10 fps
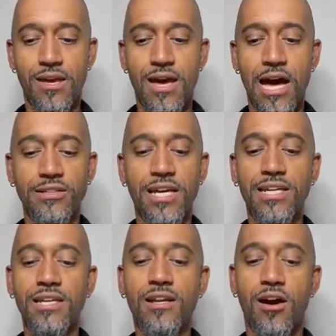How
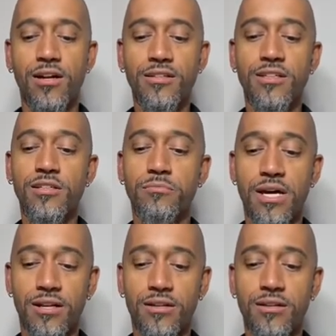dating an artist is
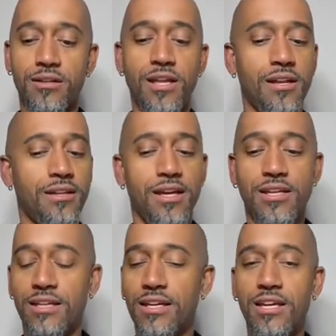better than
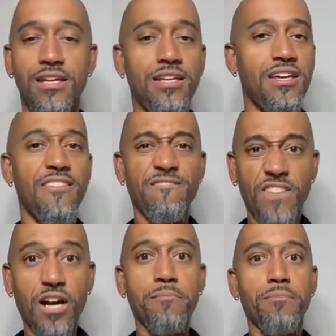dating any
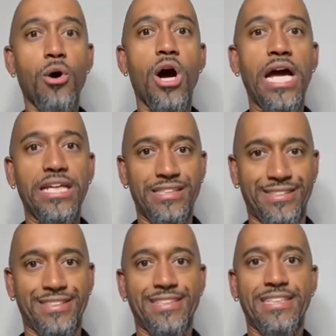
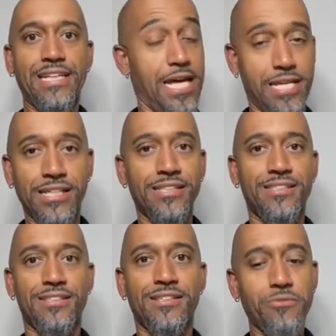boys,
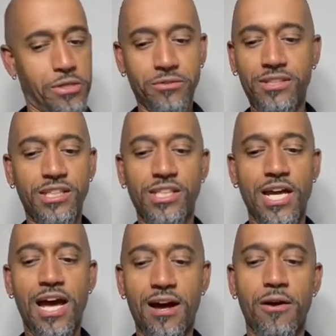ladies. We're going to teach you
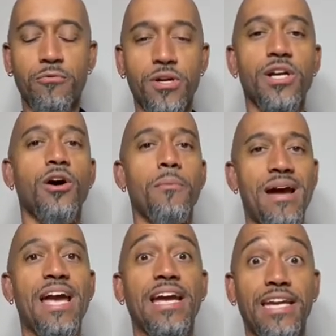how a real
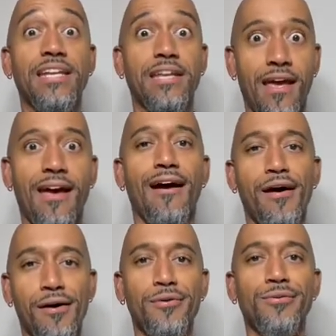man get down.
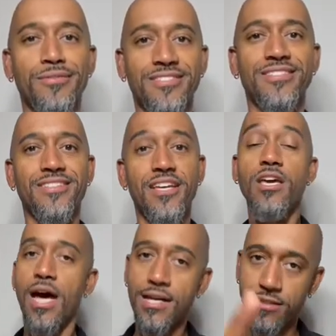
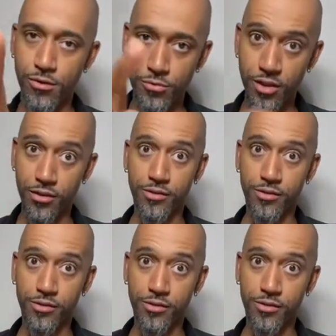I said a real.